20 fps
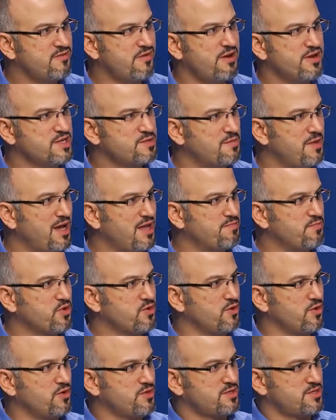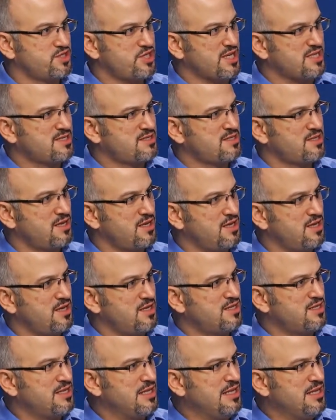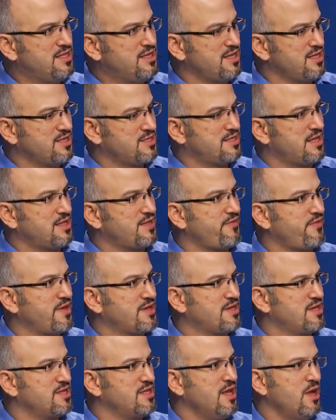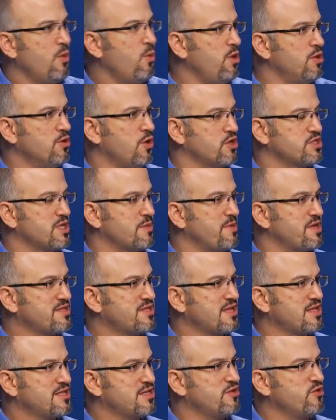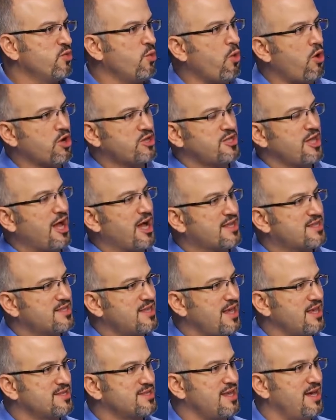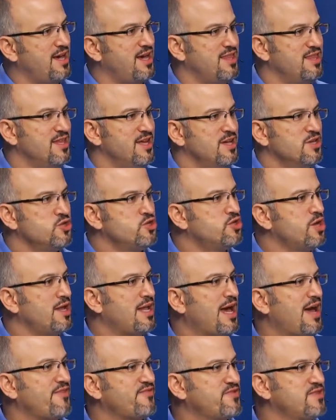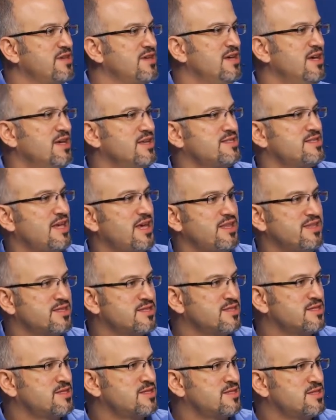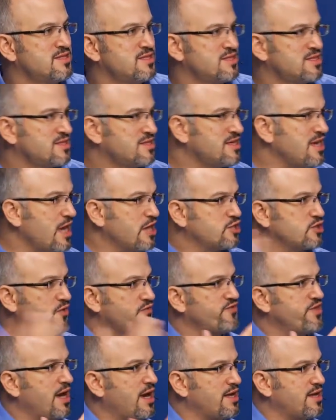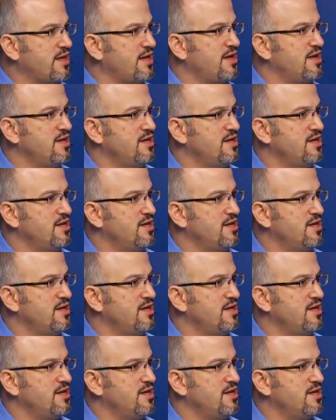very smart because just deleting the certificate will automatically revoke the access and you don't have to send gigs of data.